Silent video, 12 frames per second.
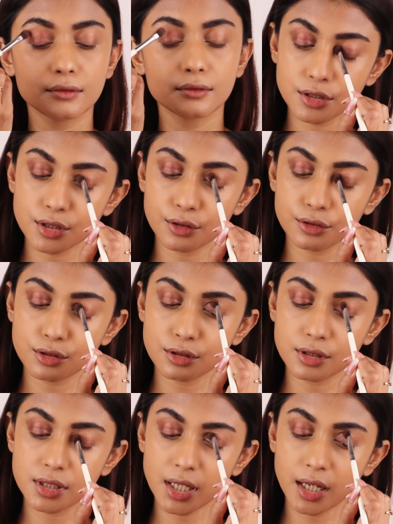So
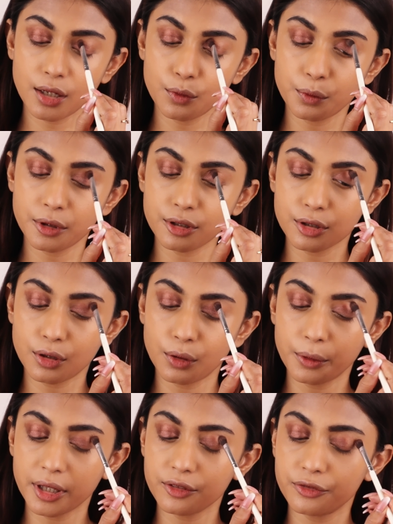today we're
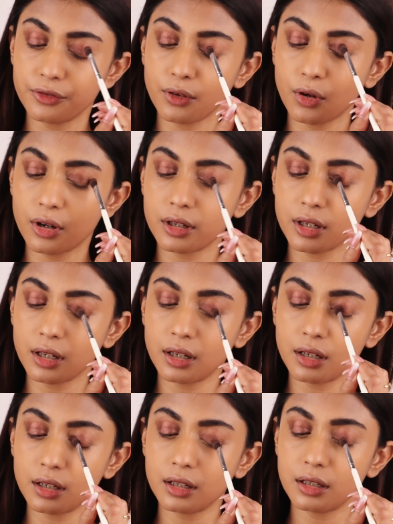going for
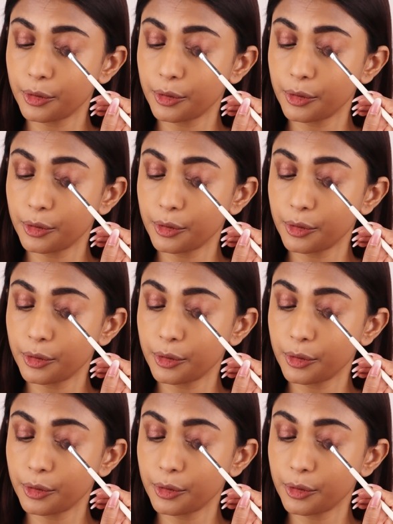a